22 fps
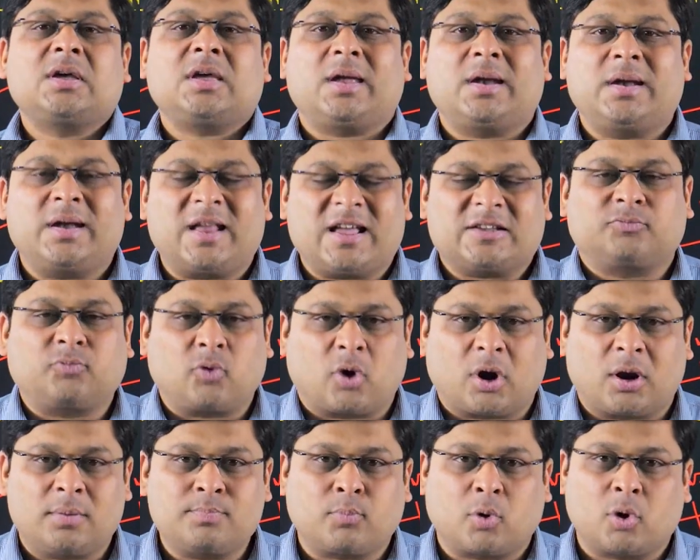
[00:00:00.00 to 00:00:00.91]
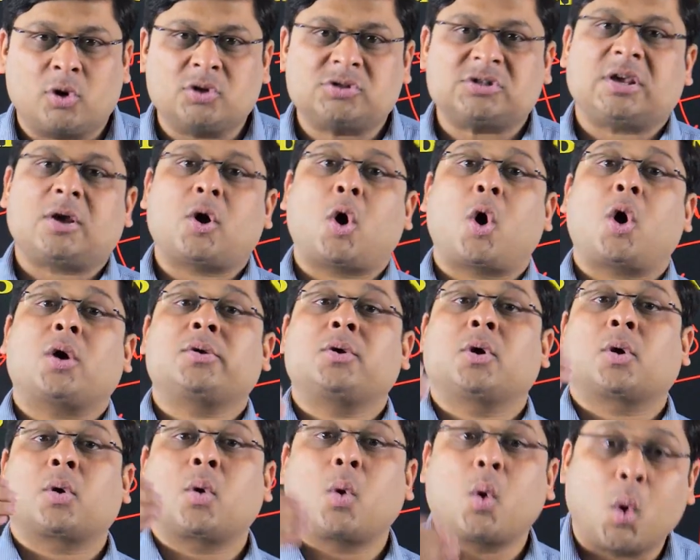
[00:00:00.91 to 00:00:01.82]
India's foreign policy on
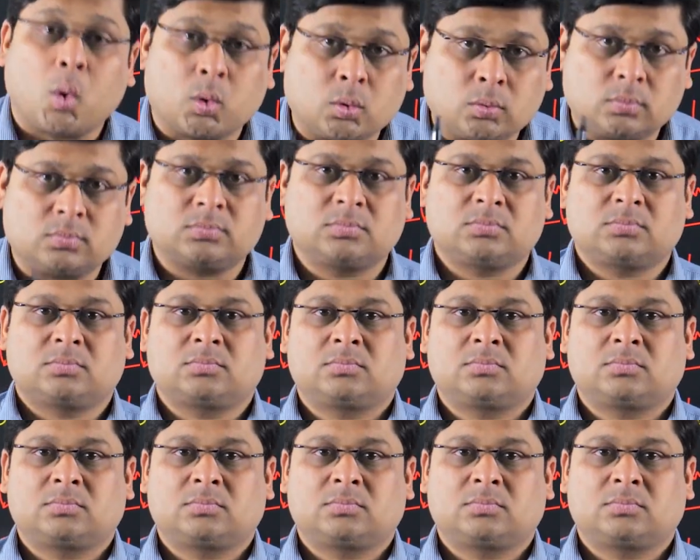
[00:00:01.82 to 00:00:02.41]
your own.